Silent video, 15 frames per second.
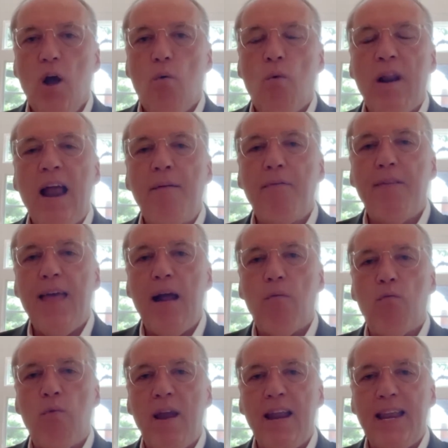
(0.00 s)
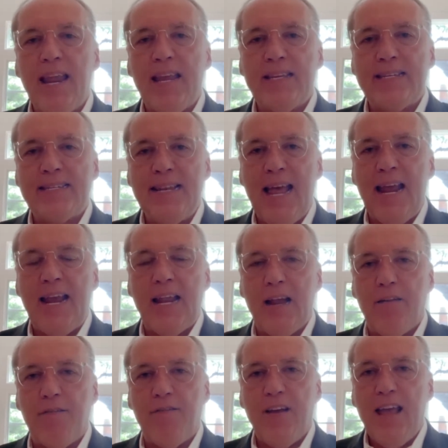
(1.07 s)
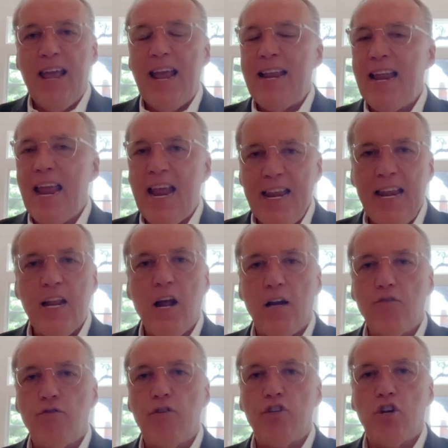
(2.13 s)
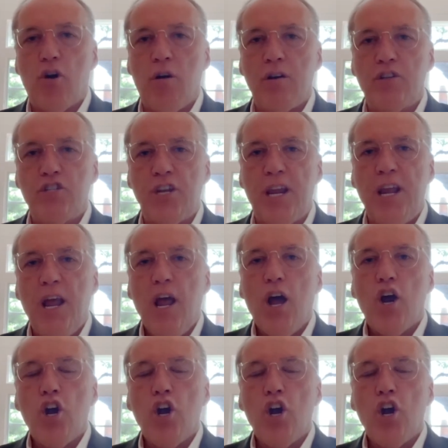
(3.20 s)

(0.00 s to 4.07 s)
Whenever that rate is negative, in any country's currency,